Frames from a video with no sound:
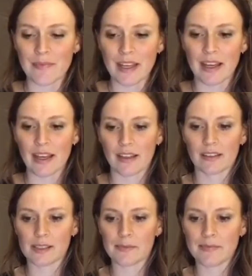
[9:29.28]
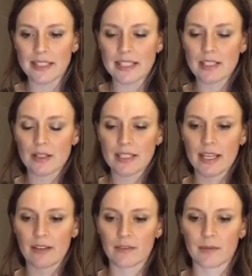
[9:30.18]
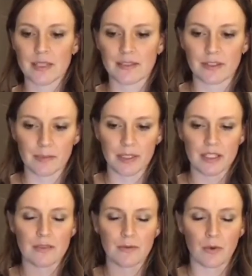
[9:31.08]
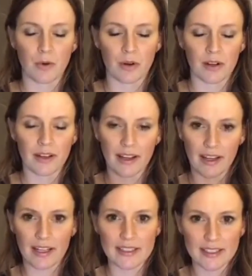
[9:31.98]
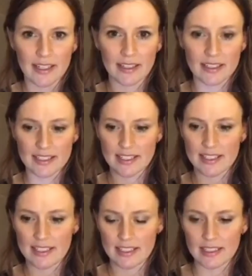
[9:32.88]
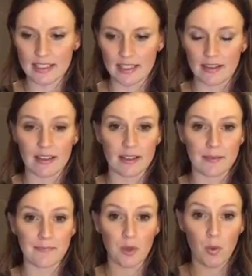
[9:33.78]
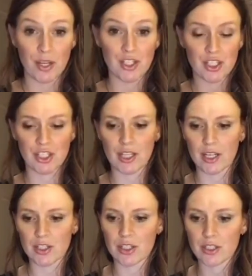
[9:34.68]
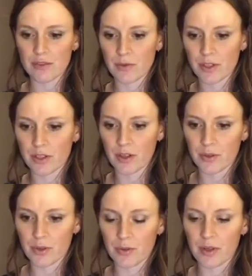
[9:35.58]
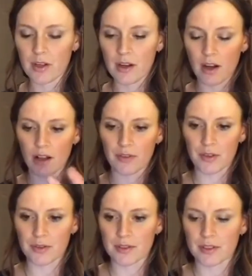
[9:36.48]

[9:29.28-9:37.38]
And this is all taken from just Philippians 4:8, kind of condensed in a question section just for you to go through all of those.